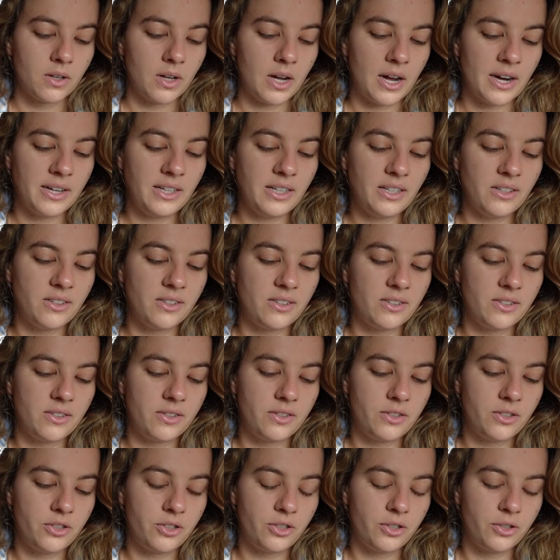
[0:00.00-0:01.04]
I need
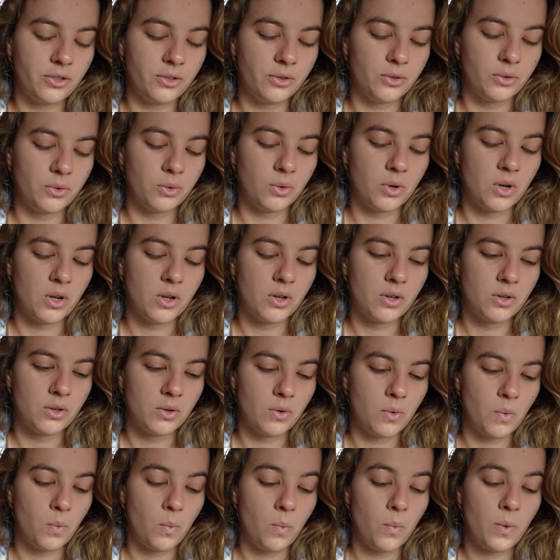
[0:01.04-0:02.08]
to,
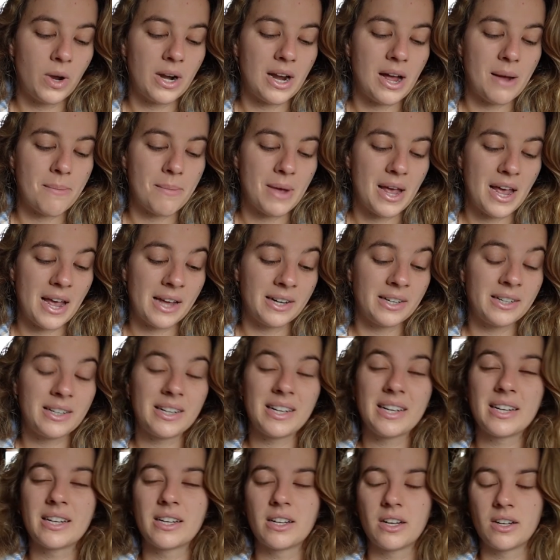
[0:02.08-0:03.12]
when I'm
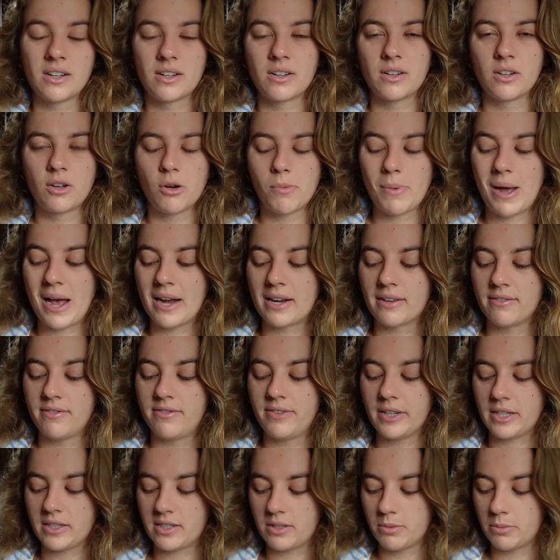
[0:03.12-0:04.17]
editing, go back and
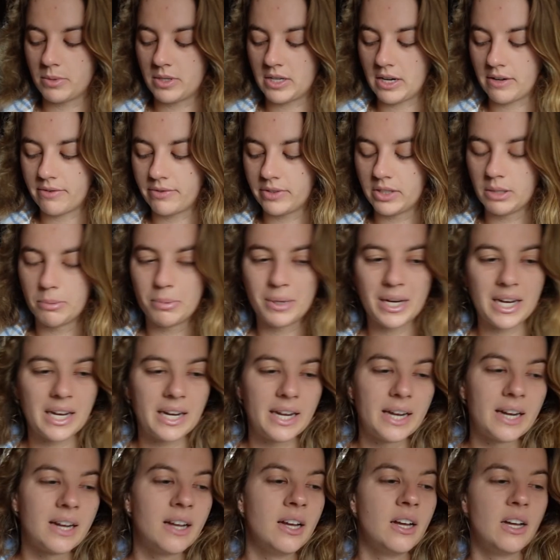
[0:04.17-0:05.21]
fix some stuff in the
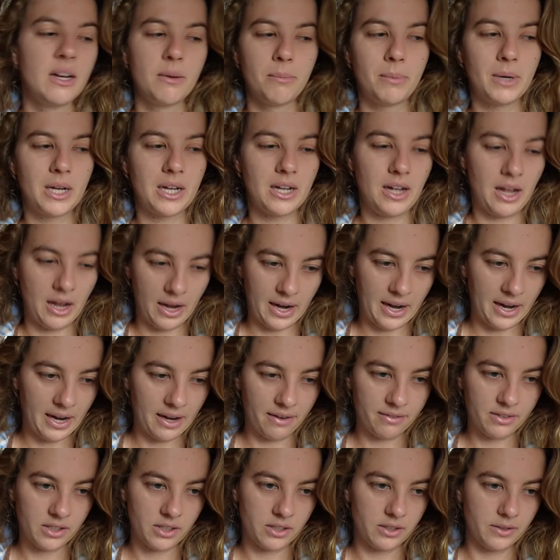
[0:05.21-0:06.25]
beginning, but I
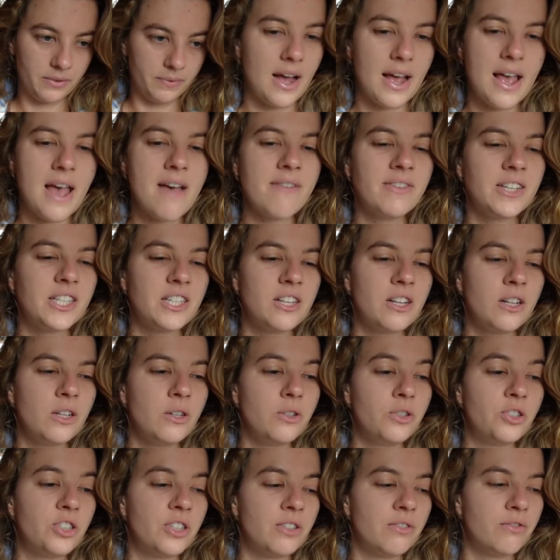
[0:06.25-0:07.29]
have a
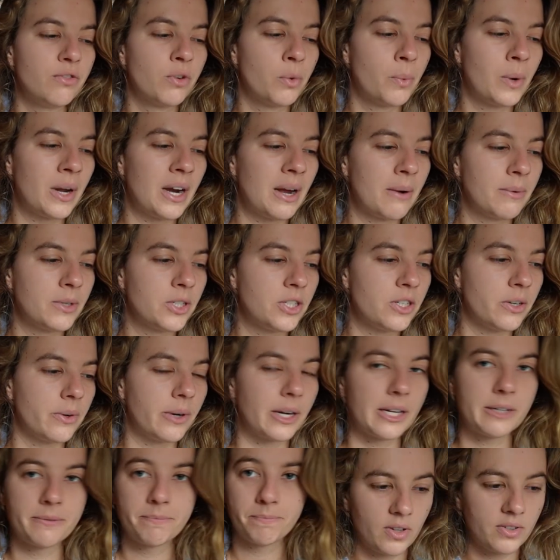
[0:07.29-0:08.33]
solution for what I was
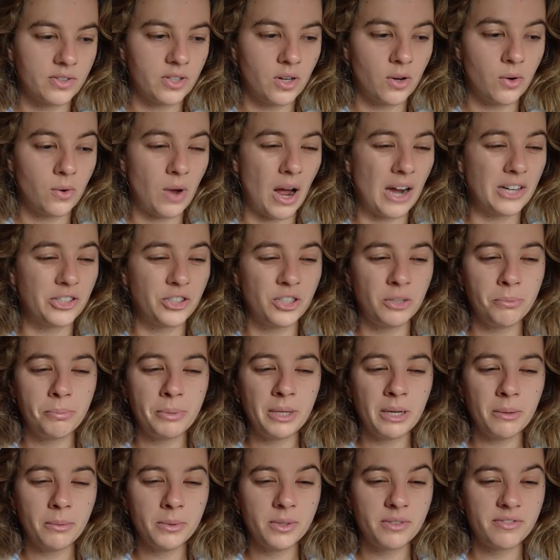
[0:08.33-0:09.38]
doing. So I should
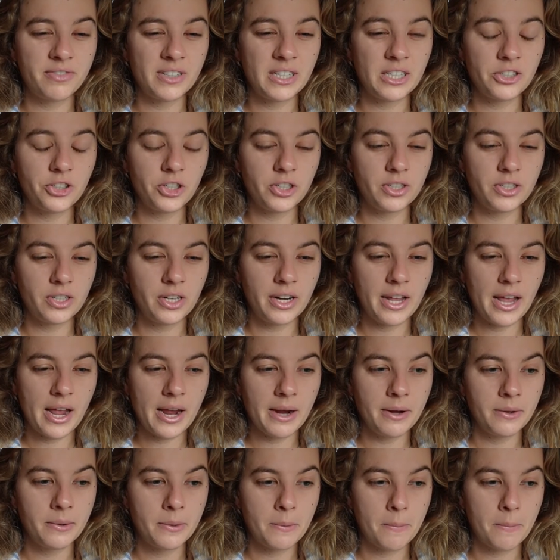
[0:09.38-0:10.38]
be able to finish it today,